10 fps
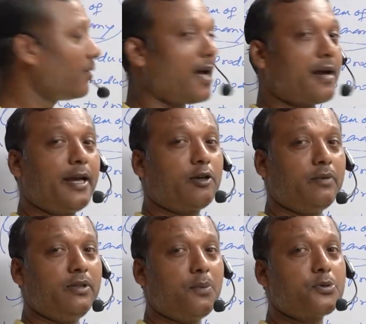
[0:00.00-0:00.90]
to the
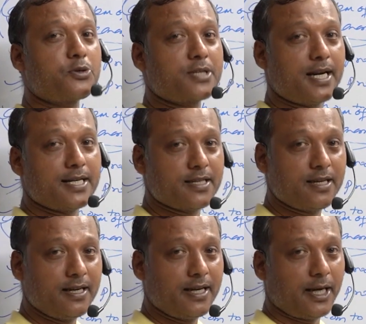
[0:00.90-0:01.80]
economy of socialist
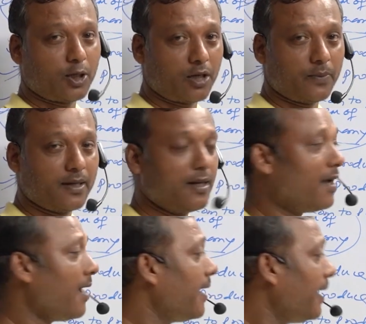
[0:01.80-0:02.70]
economy.
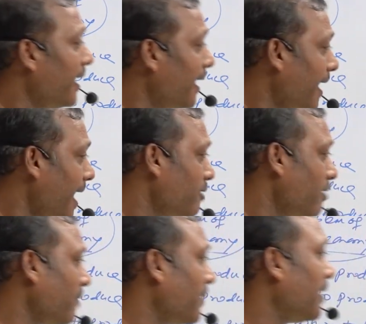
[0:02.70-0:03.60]
And India is
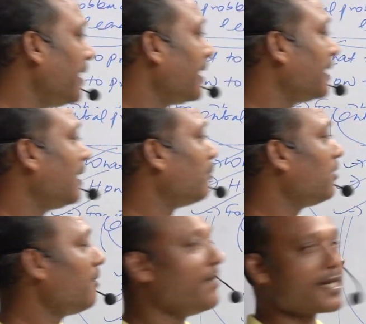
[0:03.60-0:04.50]
one of the leading example
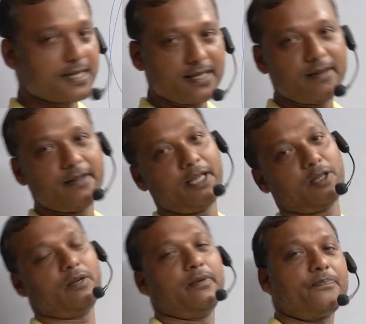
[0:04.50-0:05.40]
of mixed
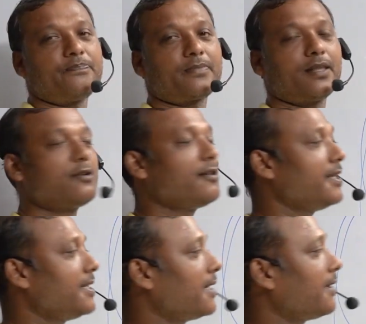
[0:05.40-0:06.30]
economy. So
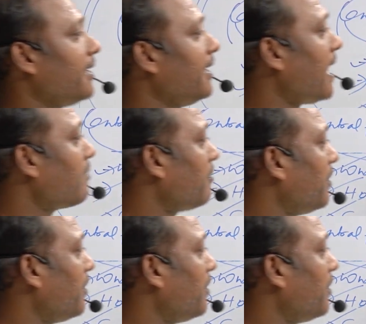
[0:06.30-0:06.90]
these are the three types of